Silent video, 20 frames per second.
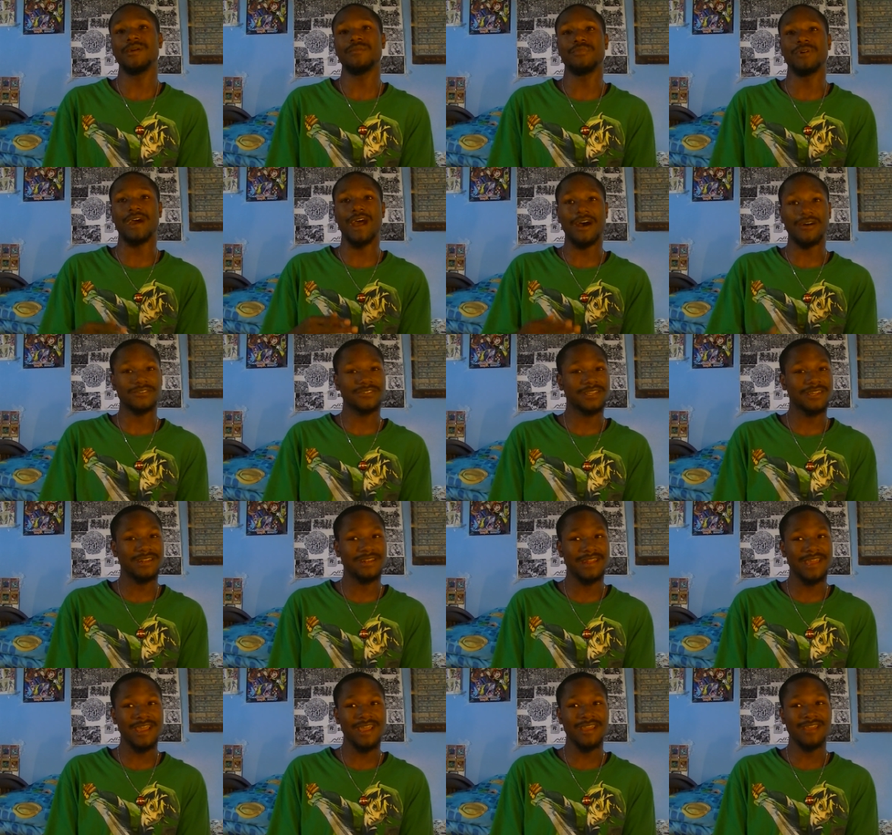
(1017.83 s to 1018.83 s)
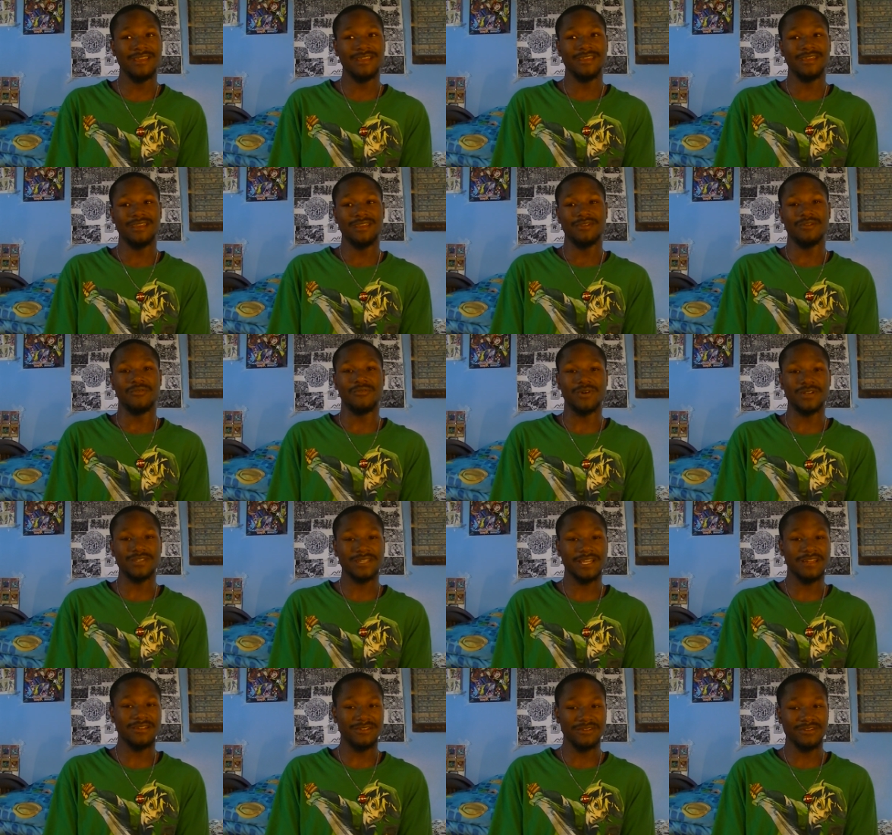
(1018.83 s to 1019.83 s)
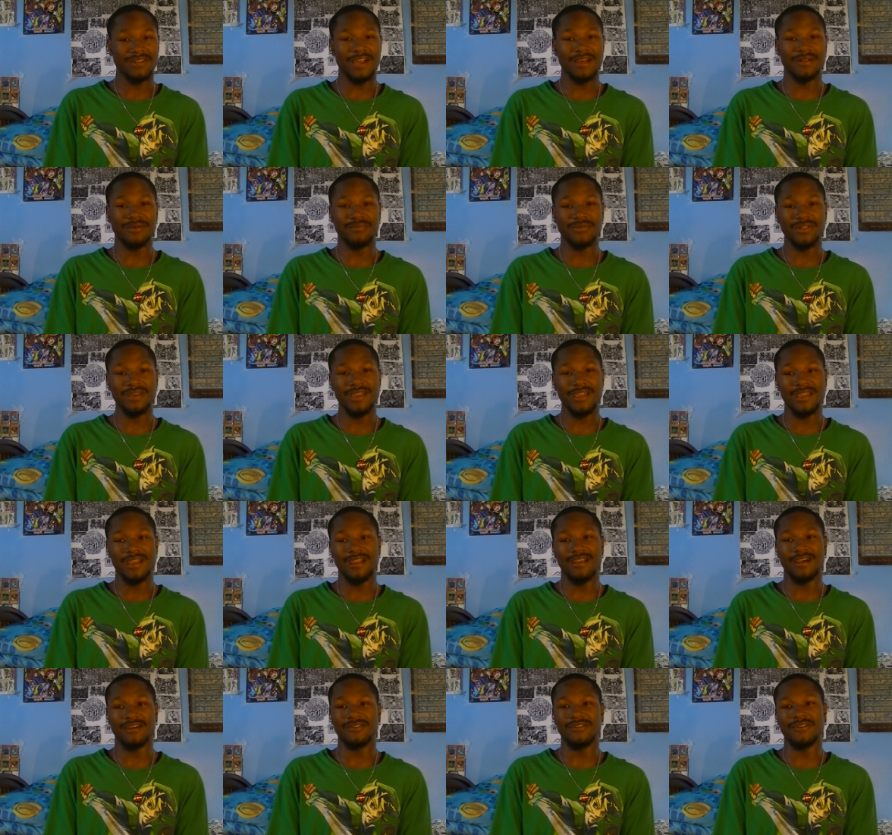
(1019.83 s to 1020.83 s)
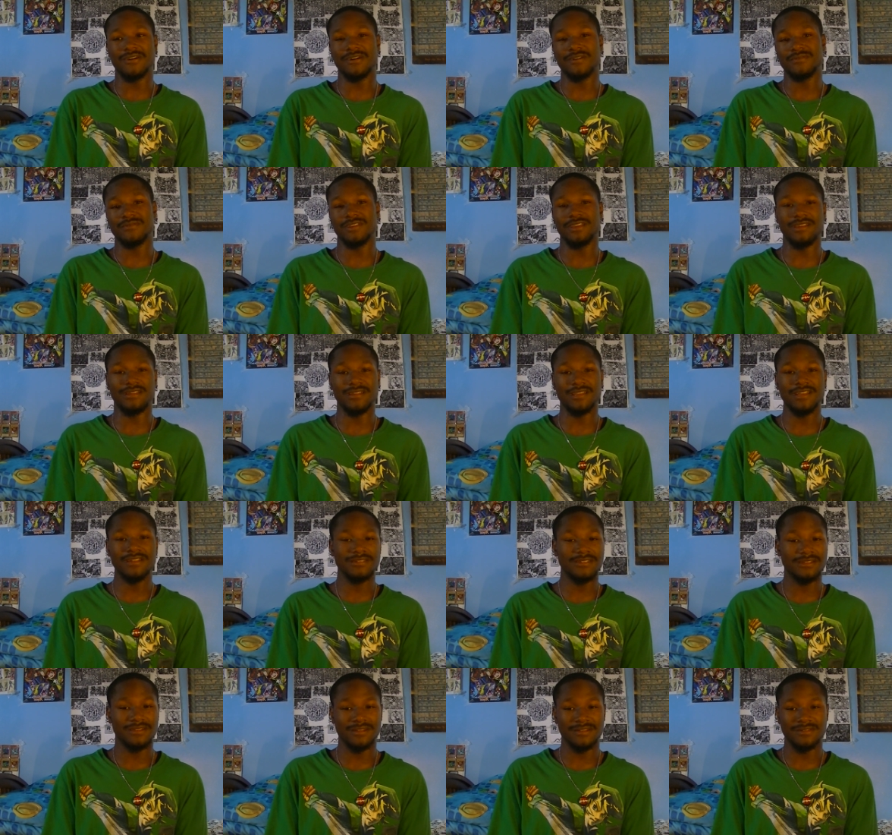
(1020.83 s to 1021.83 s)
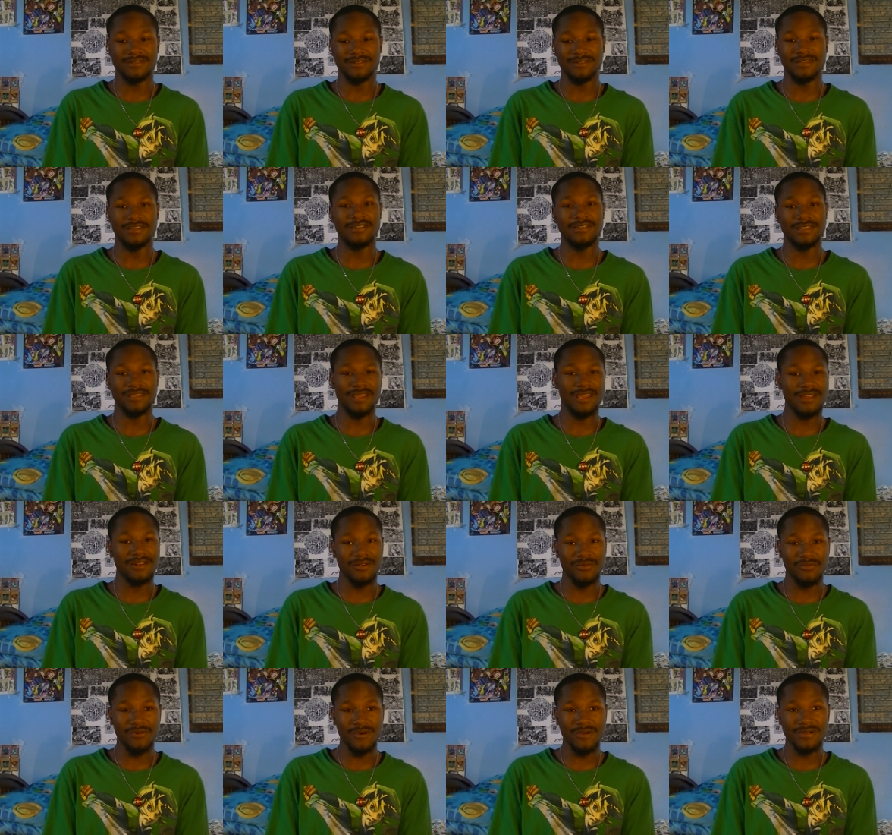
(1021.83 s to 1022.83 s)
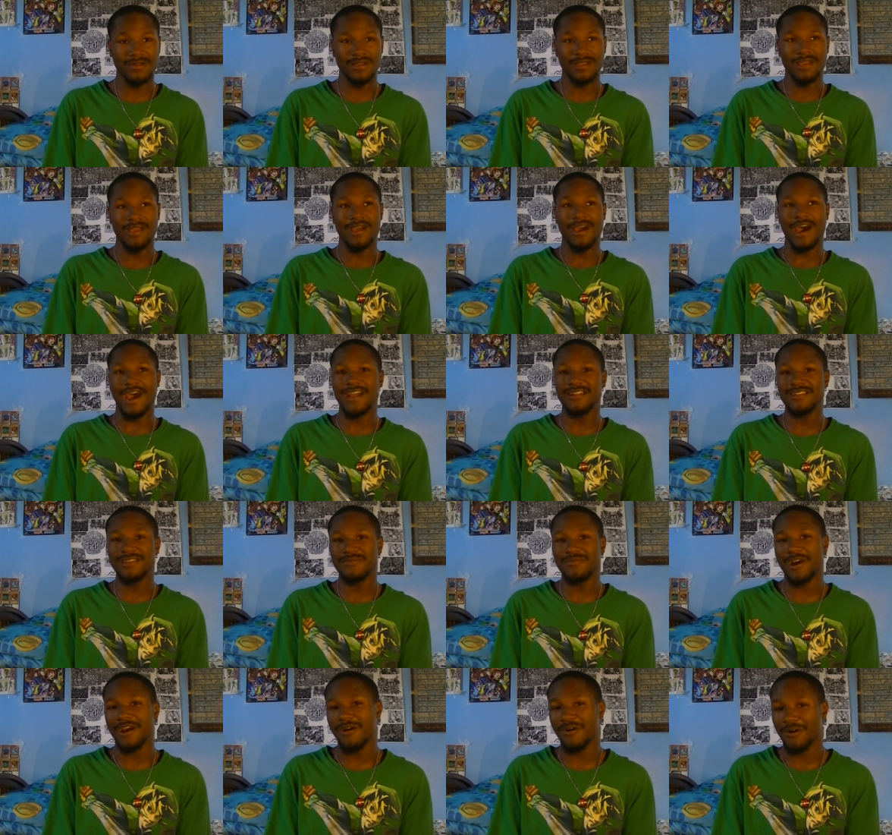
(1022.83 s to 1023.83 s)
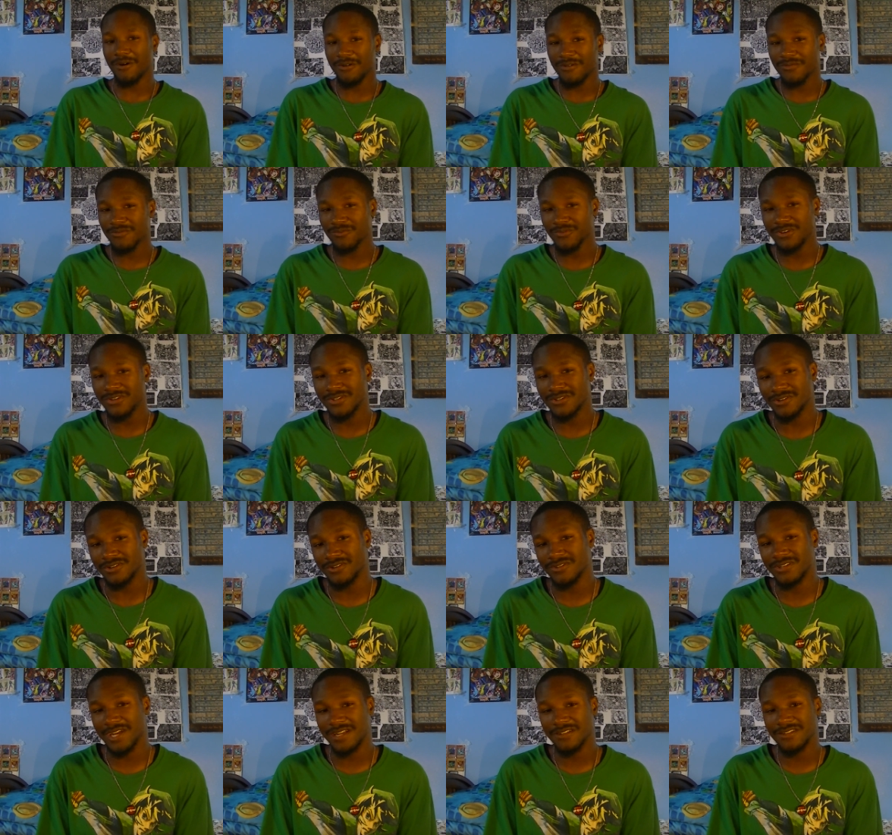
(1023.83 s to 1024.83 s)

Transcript: But outside of that, once I learned how to play it um, and get the get the game to work, I did my own research. I